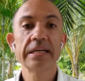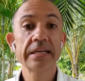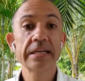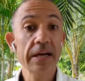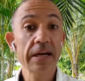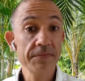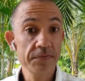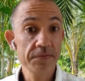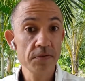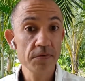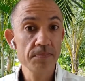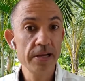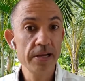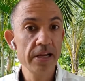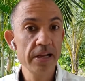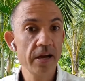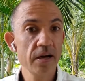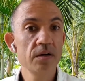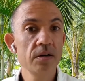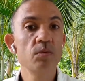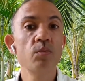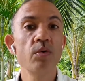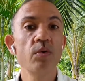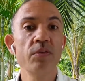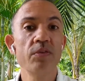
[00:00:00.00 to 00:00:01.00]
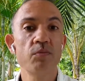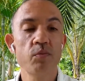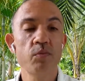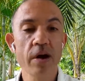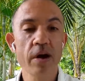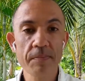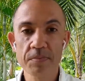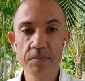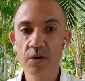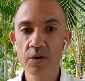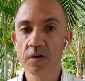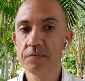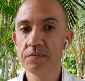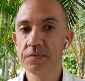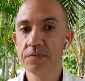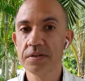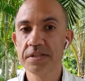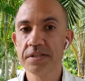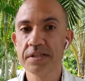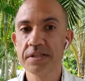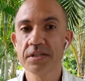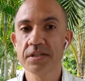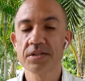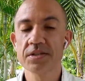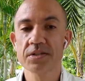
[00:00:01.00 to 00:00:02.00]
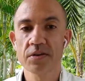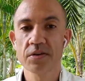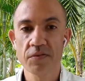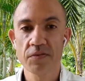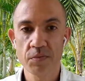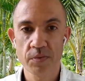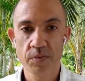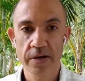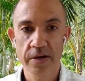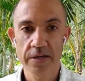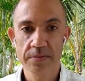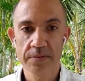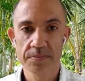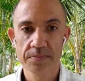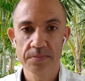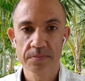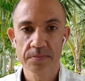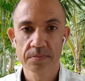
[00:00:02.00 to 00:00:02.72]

Get familiar with web conferencing software.